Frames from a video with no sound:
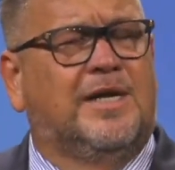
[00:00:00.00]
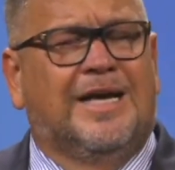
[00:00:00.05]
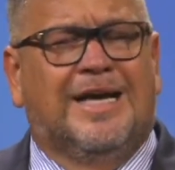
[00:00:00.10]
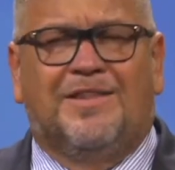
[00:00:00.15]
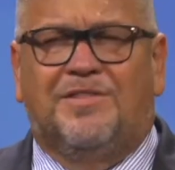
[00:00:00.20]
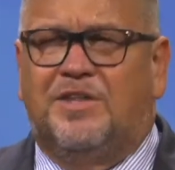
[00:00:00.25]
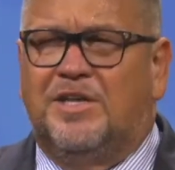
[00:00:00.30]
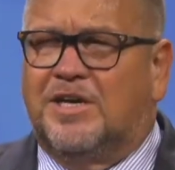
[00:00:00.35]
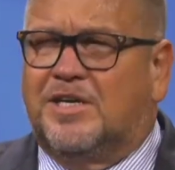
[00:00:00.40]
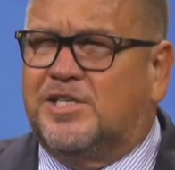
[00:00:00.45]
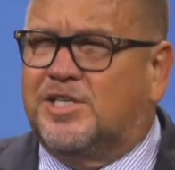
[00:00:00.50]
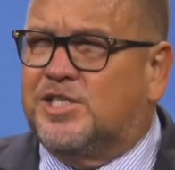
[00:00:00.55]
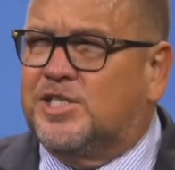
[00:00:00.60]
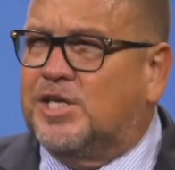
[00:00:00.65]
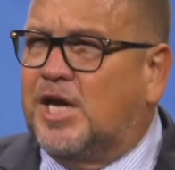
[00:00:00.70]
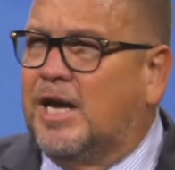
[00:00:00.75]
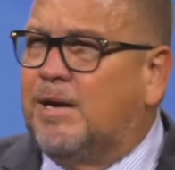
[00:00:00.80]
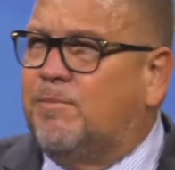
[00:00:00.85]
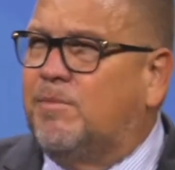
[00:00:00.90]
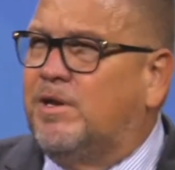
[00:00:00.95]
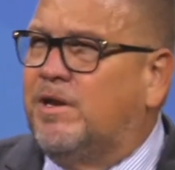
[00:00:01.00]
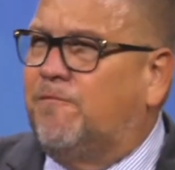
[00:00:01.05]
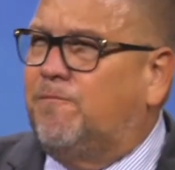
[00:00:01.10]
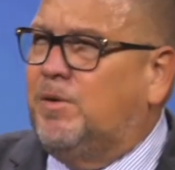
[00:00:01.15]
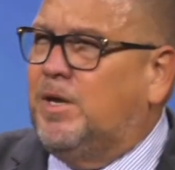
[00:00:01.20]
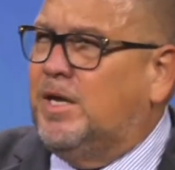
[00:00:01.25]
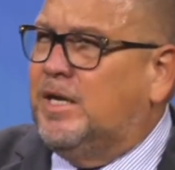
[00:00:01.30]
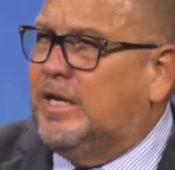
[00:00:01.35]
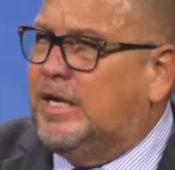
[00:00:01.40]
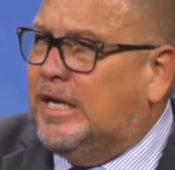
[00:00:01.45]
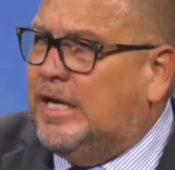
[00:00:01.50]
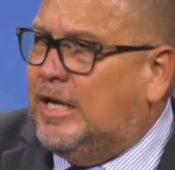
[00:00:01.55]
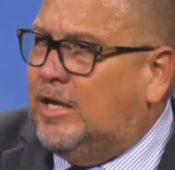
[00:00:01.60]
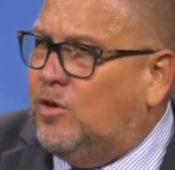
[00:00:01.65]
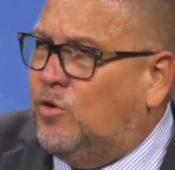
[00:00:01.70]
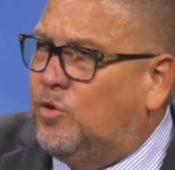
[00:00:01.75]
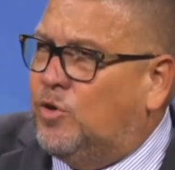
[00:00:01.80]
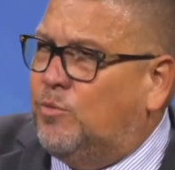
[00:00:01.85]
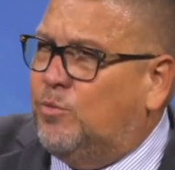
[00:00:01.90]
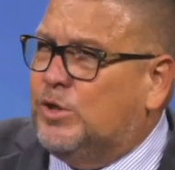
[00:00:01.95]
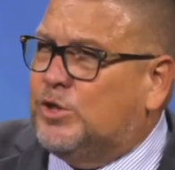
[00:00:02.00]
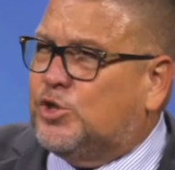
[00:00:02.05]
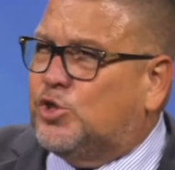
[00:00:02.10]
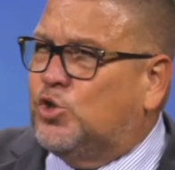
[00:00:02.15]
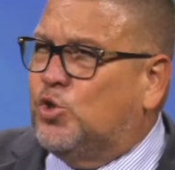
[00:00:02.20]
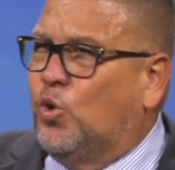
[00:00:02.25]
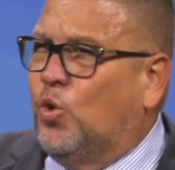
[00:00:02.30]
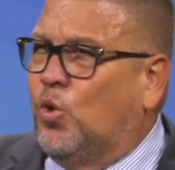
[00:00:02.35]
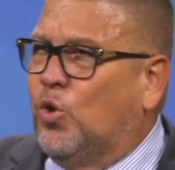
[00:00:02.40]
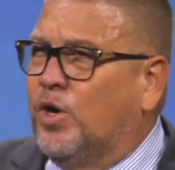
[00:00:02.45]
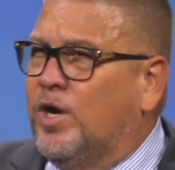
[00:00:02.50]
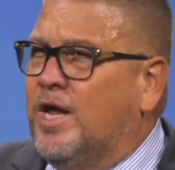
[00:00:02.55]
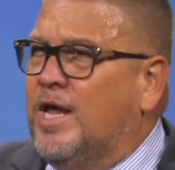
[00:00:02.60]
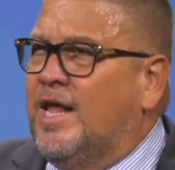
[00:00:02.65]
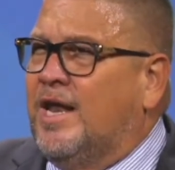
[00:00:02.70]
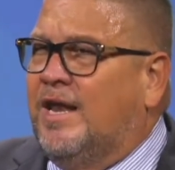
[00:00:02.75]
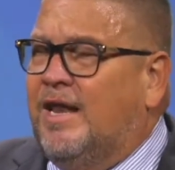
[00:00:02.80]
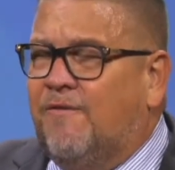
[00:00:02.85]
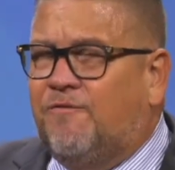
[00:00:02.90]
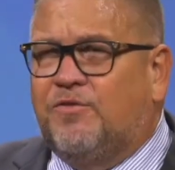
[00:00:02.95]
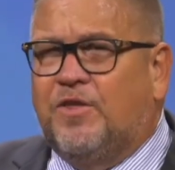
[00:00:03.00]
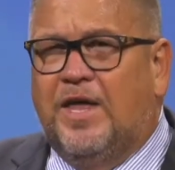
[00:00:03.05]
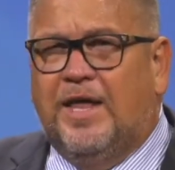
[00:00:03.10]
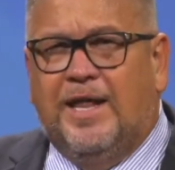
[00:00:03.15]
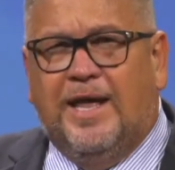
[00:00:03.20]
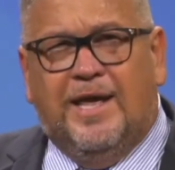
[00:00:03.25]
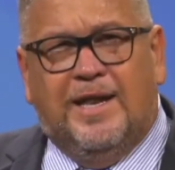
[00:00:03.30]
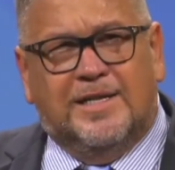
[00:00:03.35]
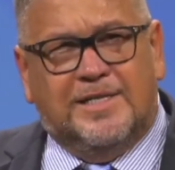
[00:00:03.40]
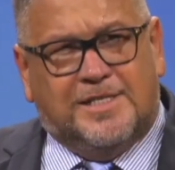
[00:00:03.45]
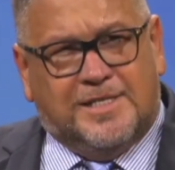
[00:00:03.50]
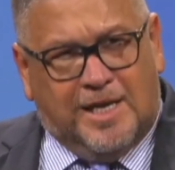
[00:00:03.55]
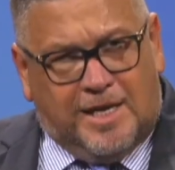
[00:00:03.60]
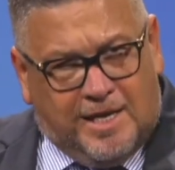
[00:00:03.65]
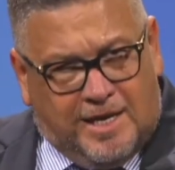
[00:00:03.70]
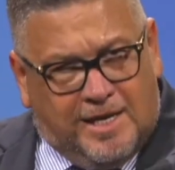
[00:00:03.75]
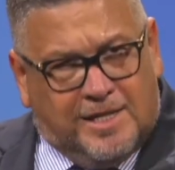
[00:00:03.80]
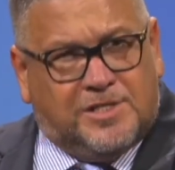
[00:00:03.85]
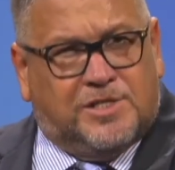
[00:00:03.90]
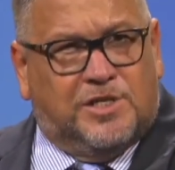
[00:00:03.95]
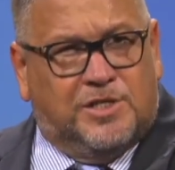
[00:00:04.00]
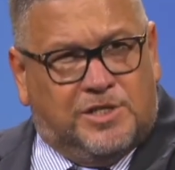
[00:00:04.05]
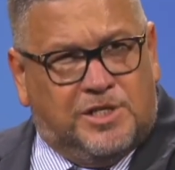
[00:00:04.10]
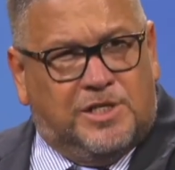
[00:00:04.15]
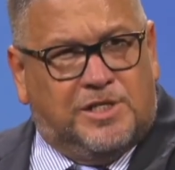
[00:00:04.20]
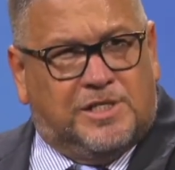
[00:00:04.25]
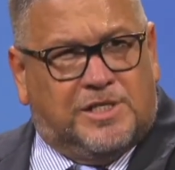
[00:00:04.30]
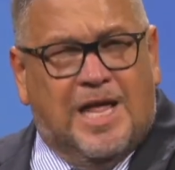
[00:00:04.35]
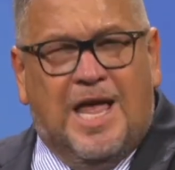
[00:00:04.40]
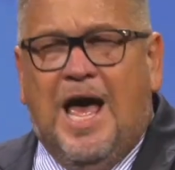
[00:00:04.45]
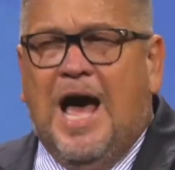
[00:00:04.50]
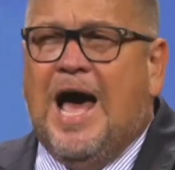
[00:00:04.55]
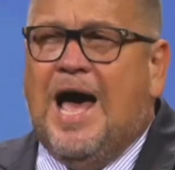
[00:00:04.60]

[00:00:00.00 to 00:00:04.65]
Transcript: and the excitement of being healed and restored, lift that hand and say yes to Jesus.